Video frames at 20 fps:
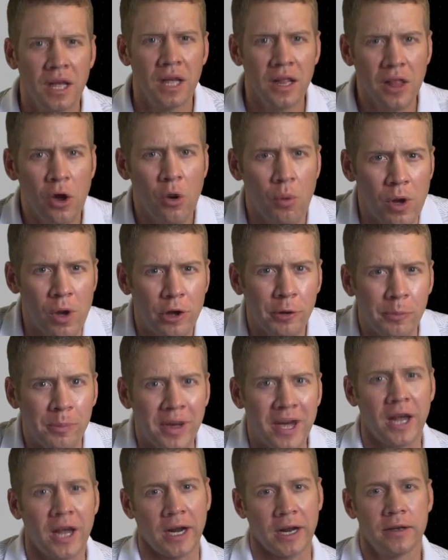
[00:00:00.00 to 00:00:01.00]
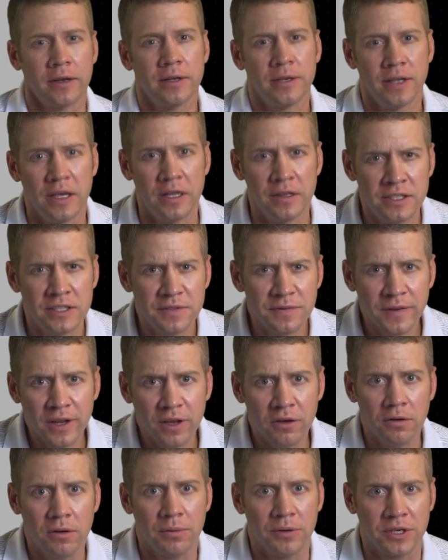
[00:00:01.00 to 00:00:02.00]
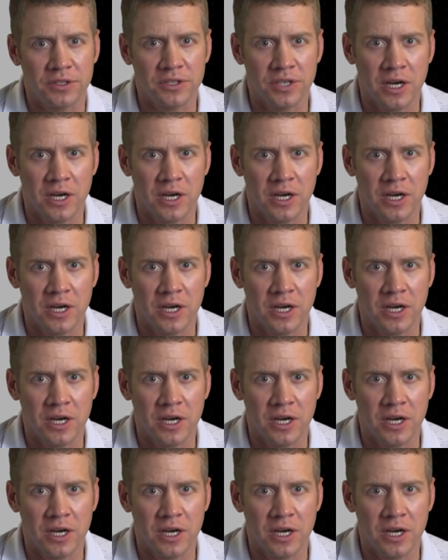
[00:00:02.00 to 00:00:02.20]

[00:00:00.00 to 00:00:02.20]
Hello and welcome back. In this video I want to